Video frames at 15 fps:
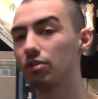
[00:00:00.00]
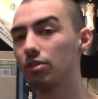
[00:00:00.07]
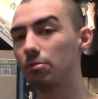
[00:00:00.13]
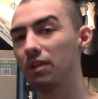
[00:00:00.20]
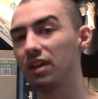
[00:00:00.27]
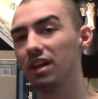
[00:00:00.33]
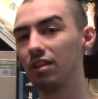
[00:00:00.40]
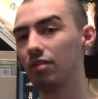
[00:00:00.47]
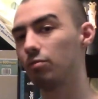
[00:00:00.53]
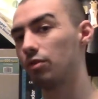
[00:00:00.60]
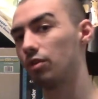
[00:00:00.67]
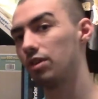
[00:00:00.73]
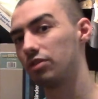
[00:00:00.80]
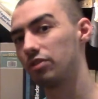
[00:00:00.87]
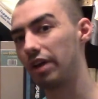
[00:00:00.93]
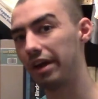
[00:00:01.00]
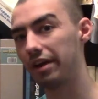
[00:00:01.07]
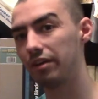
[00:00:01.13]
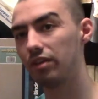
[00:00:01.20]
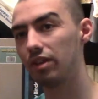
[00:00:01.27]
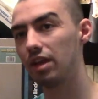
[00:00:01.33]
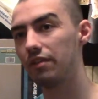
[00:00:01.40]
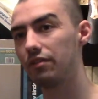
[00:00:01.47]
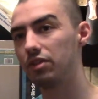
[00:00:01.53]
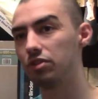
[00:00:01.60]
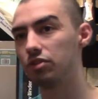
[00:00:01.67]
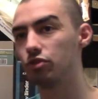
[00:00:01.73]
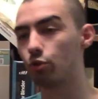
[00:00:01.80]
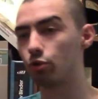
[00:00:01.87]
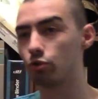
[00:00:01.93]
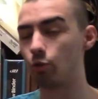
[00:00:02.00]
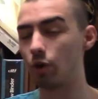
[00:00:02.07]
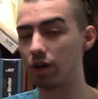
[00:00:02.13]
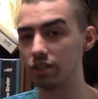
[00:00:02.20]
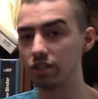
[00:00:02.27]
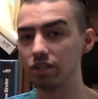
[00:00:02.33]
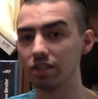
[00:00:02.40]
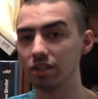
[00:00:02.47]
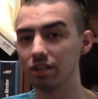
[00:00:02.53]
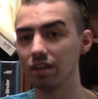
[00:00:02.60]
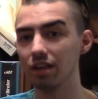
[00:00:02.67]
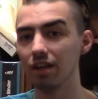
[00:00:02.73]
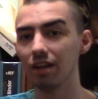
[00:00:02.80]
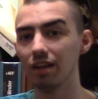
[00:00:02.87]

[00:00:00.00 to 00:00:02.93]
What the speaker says: the plans were entirely given to George Washington,